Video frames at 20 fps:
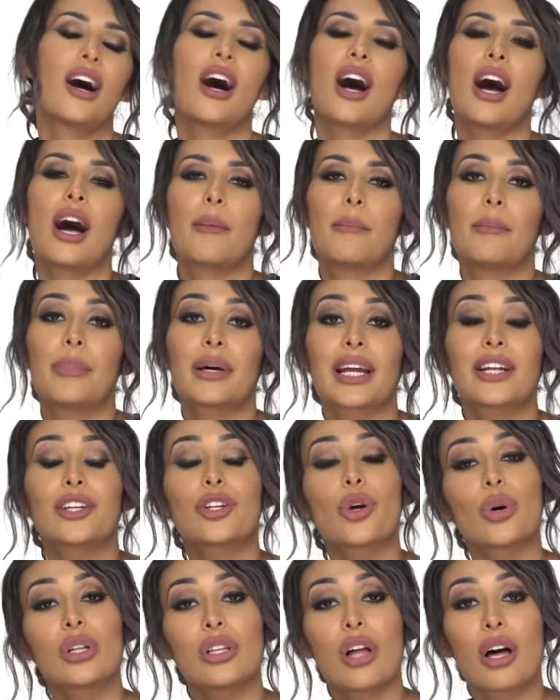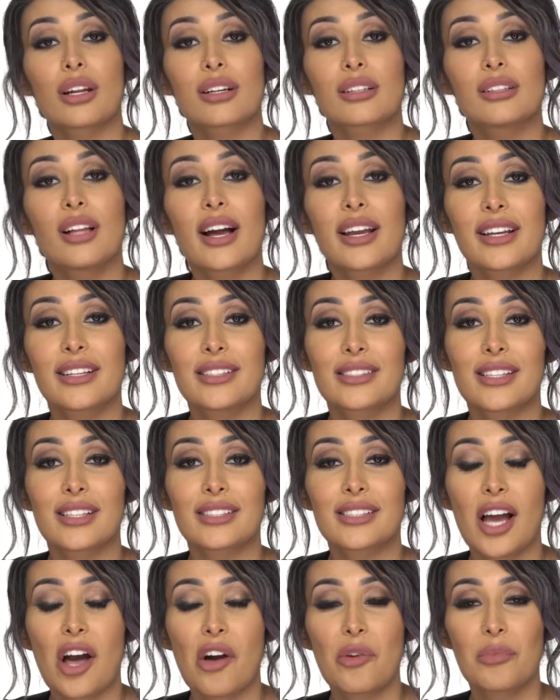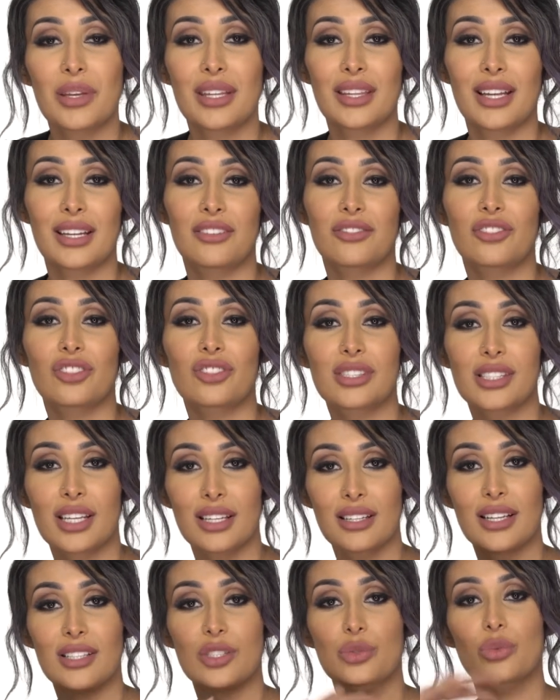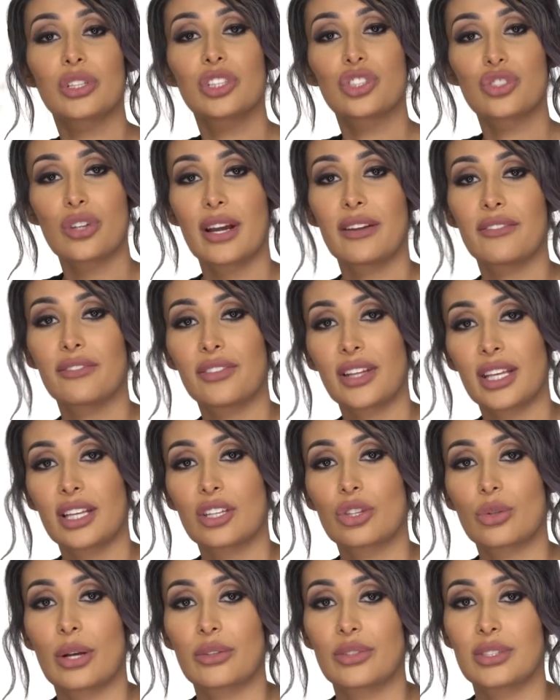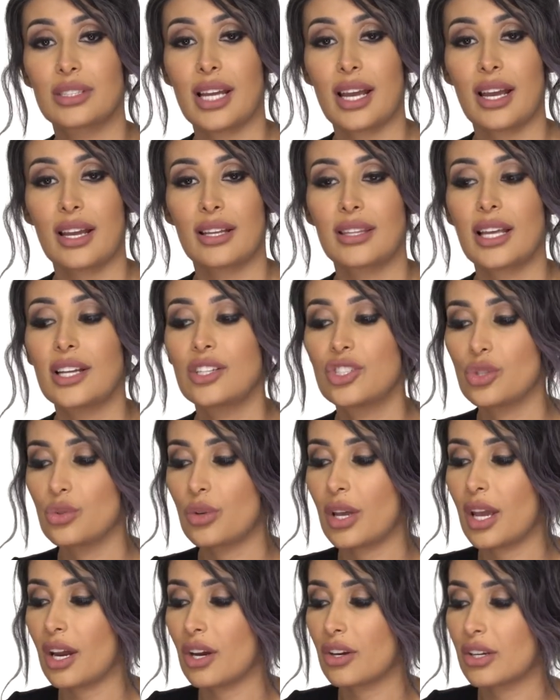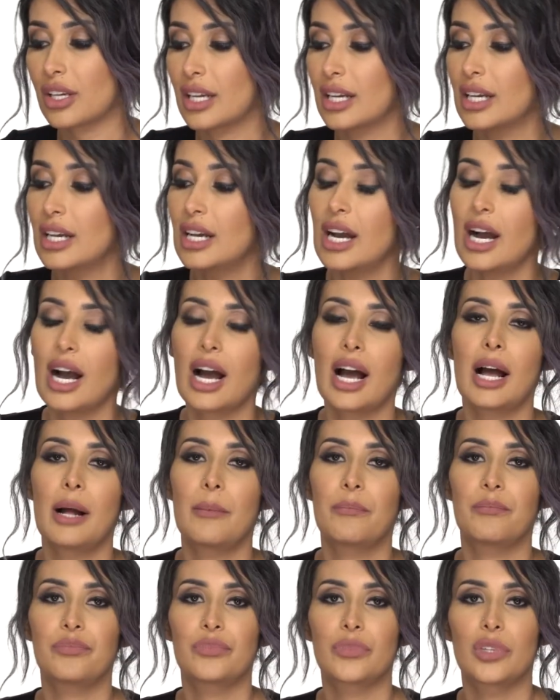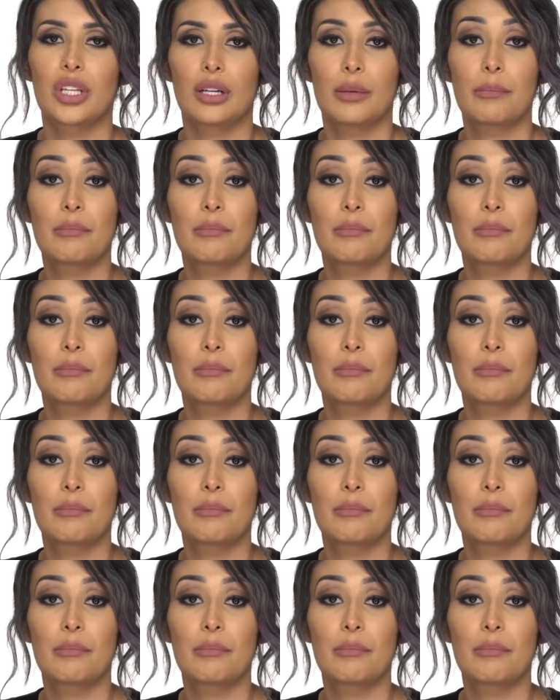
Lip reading: But I know a lot of clients that tell me that if their skin gets really dry and flaky throughout the day, they do carry the